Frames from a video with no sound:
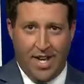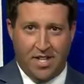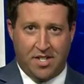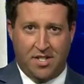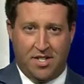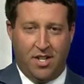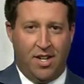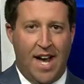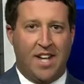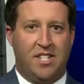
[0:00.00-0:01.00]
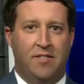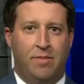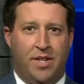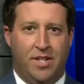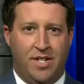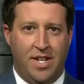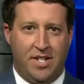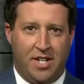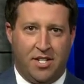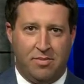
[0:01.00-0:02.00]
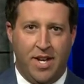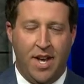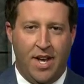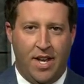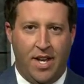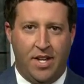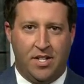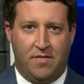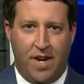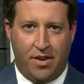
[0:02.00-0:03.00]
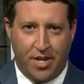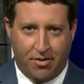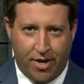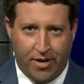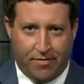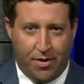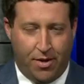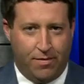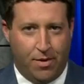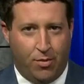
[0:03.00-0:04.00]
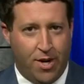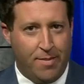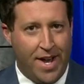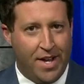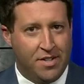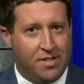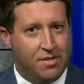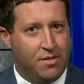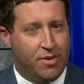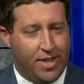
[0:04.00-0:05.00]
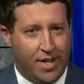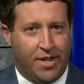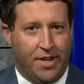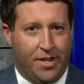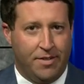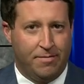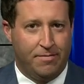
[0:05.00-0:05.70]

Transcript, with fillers: The case is still active, but the teen tells me he is very grateful for one man's quick thinking.